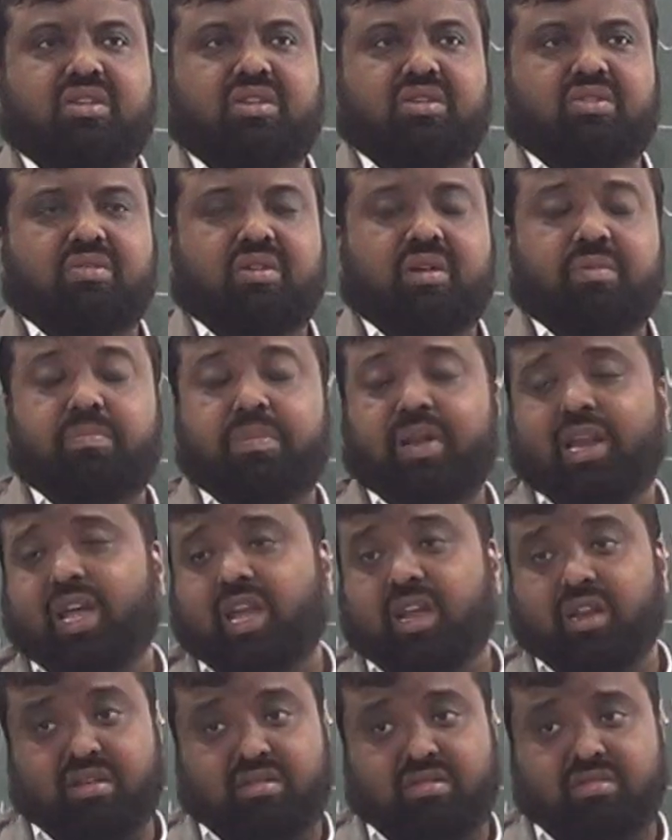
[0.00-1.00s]
a
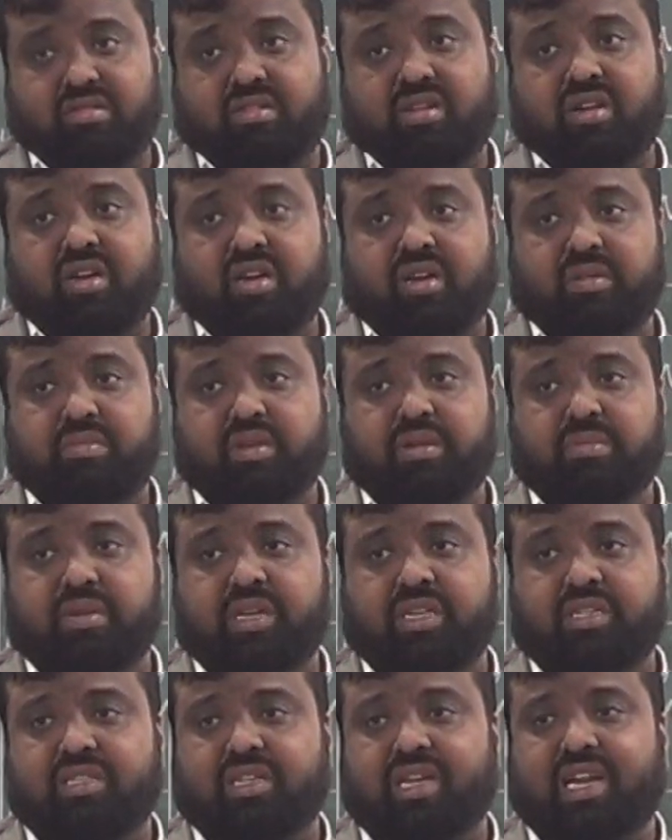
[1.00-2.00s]
plane,
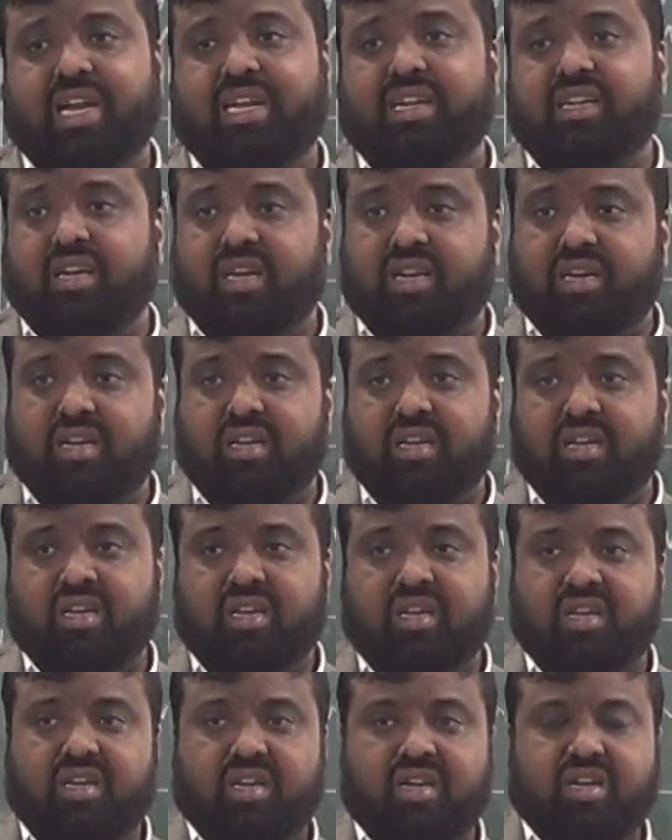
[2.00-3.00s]
maybe a cylinder,
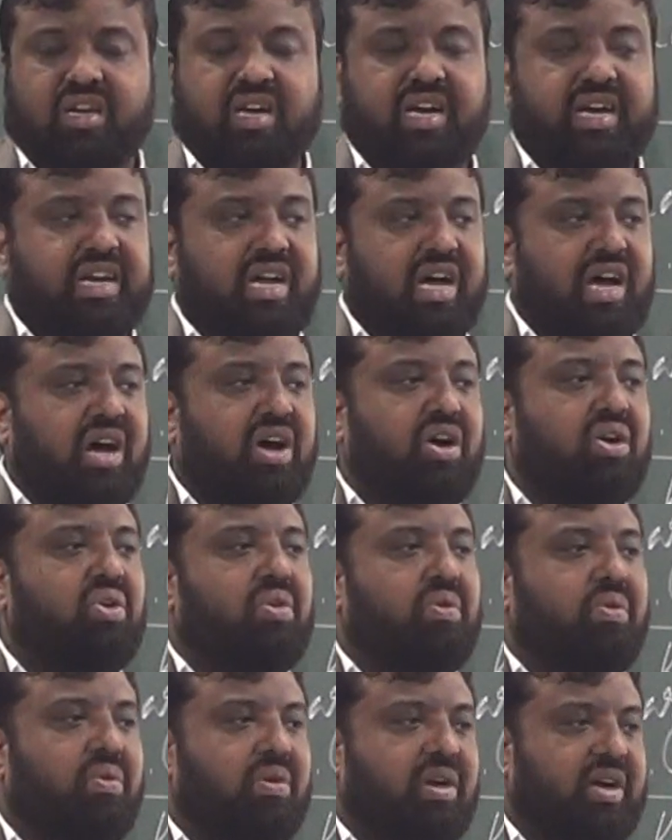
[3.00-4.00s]
or
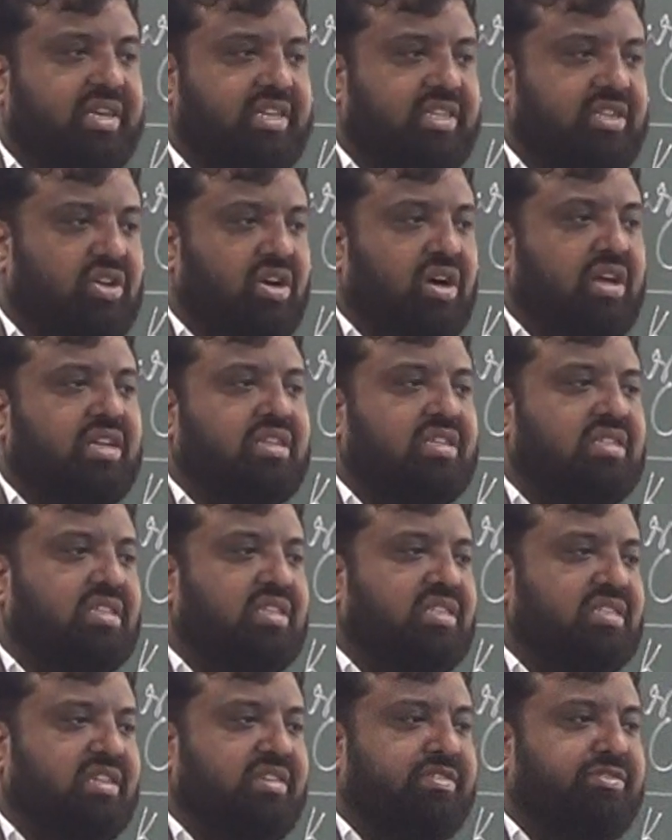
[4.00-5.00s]
how a torus
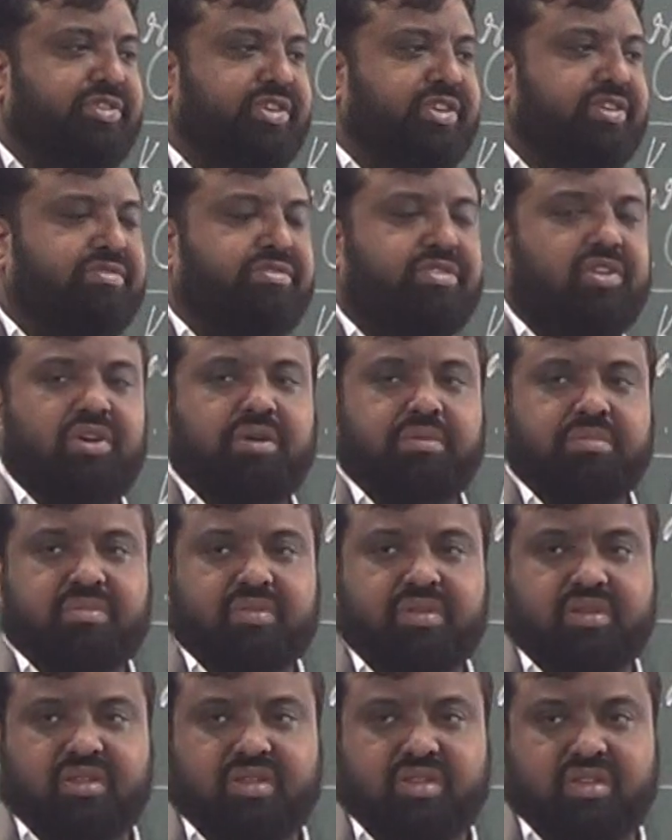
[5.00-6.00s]
is different from
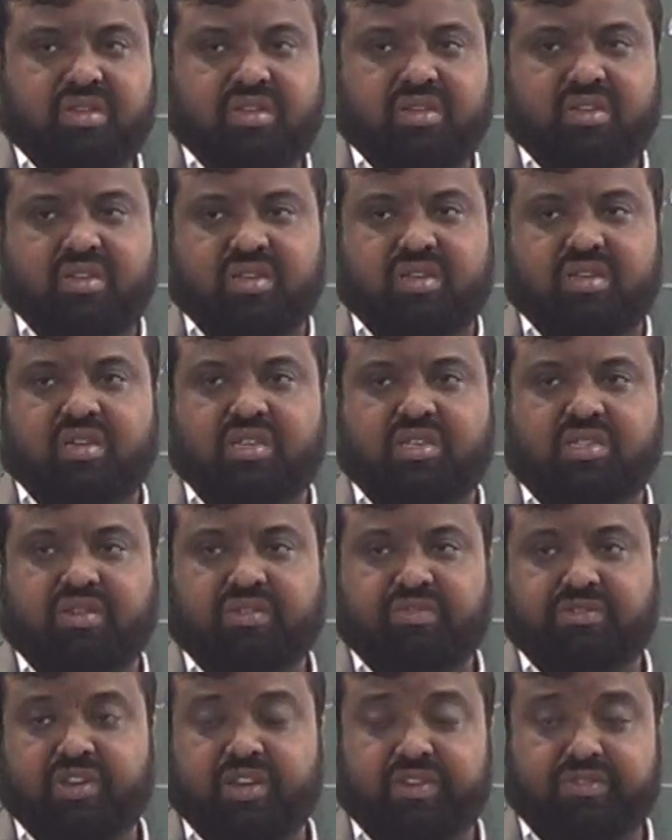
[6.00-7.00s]
a
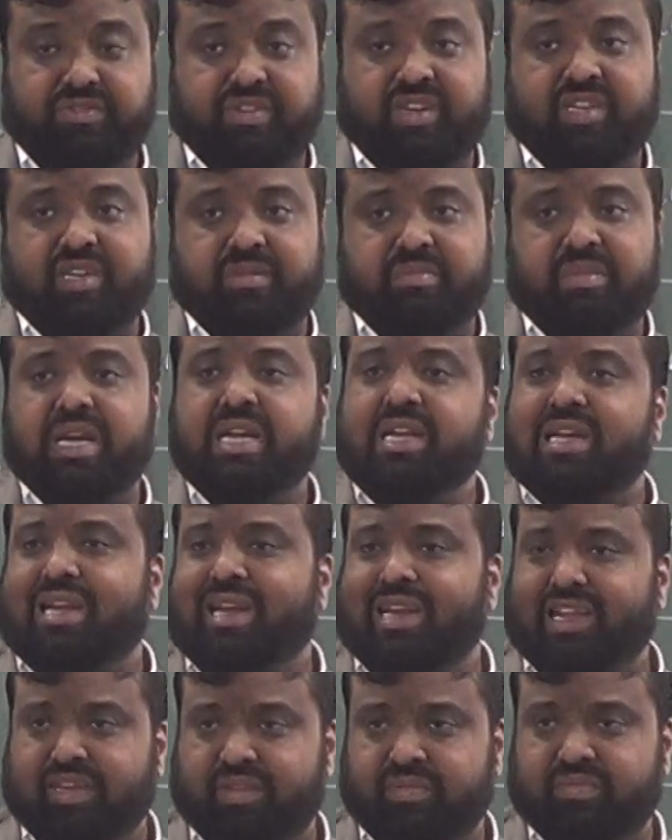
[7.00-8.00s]
sphere
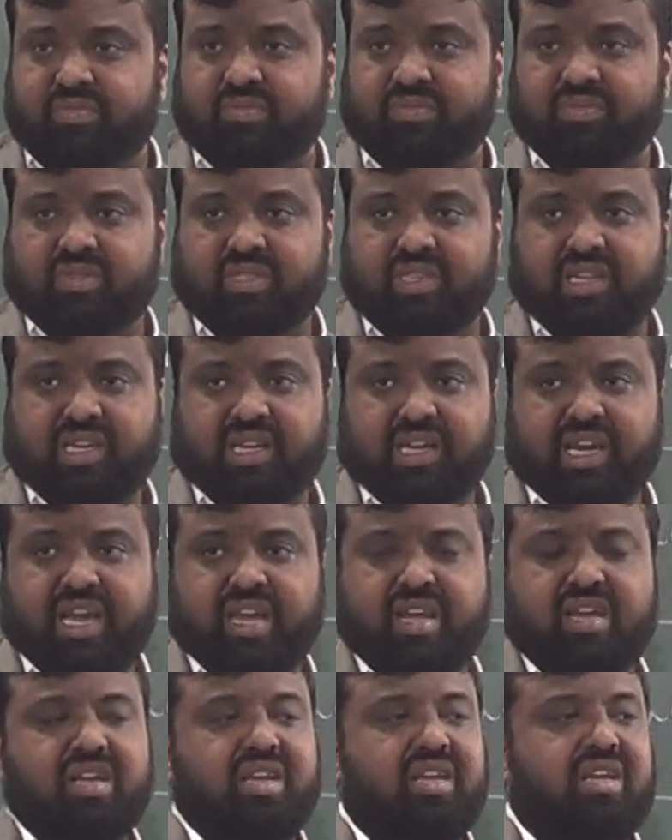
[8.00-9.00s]
fundamentally. Okay?